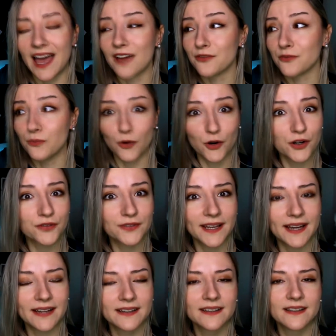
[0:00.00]
have more of
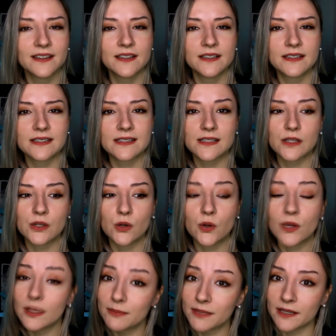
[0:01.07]
that. So
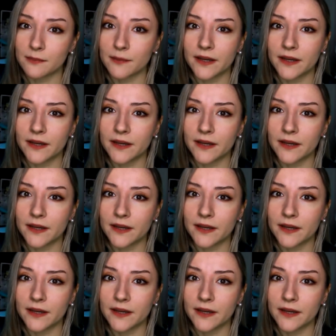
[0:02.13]
keep that in